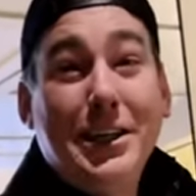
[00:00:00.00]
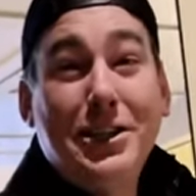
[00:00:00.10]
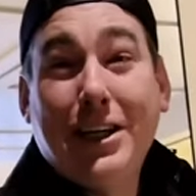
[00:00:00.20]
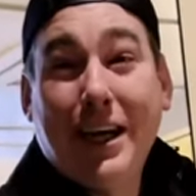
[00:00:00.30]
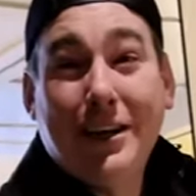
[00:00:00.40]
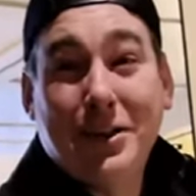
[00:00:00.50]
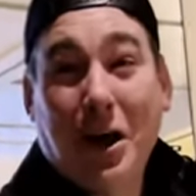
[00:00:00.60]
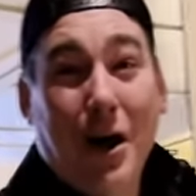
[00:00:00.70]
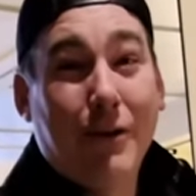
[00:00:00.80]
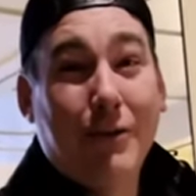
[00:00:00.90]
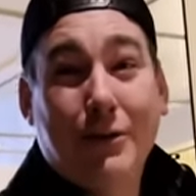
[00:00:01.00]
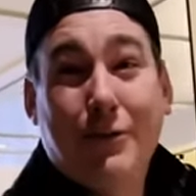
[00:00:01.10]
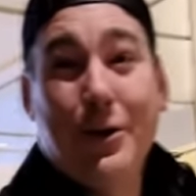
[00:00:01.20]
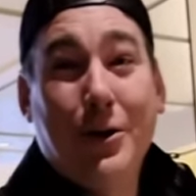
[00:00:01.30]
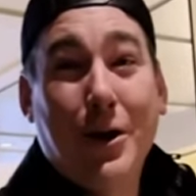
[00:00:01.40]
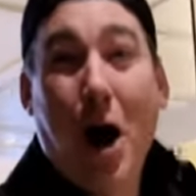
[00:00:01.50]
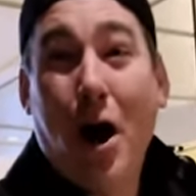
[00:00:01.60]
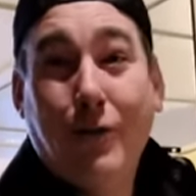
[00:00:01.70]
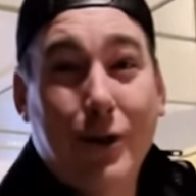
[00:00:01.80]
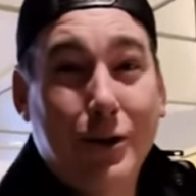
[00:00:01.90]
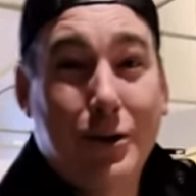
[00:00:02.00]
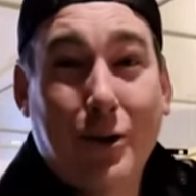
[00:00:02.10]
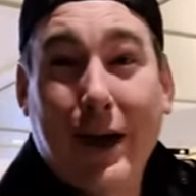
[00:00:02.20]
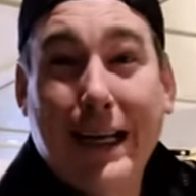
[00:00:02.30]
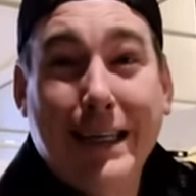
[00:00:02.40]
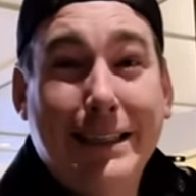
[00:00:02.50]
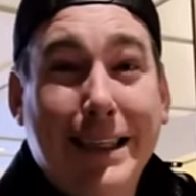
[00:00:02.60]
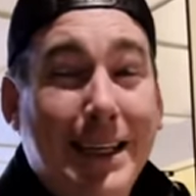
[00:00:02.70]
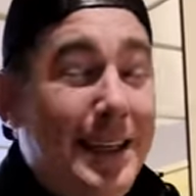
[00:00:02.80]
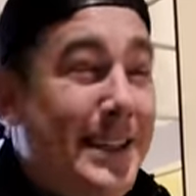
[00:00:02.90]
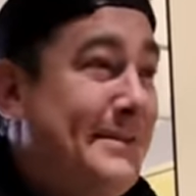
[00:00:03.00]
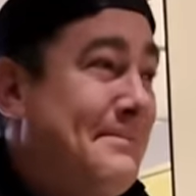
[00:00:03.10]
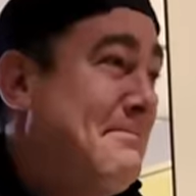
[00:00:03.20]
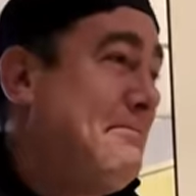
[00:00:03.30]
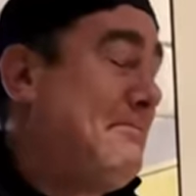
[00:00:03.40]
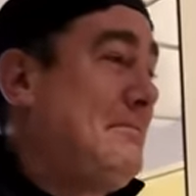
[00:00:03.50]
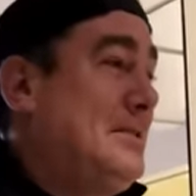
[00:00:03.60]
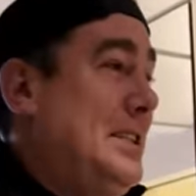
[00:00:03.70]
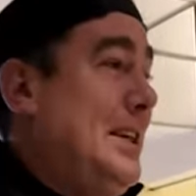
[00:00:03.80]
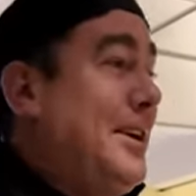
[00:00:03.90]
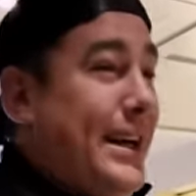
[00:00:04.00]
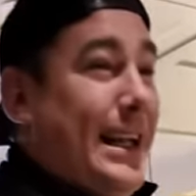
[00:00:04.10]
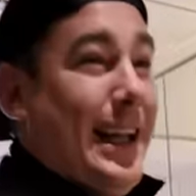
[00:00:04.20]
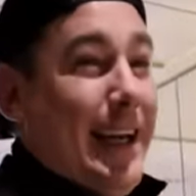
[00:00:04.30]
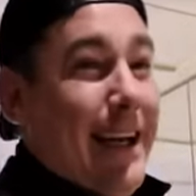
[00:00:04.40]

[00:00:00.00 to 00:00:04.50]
shares she, all of her And food, she takes care of everyone. She already